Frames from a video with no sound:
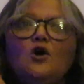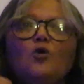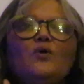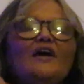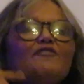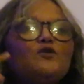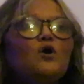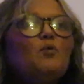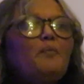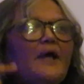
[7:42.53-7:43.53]
We have to
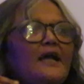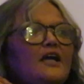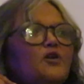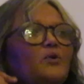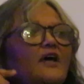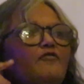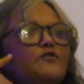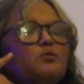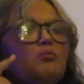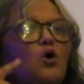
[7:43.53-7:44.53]
go back and we have
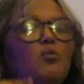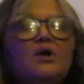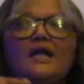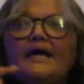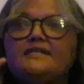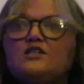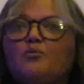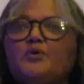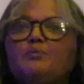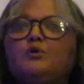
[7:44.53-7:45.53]
to mobilize
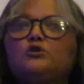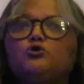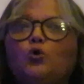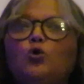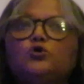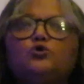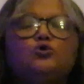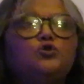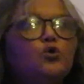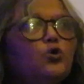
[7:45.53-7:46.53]
our people door
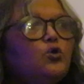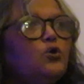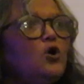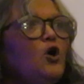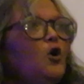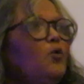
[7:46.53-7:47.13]
to door.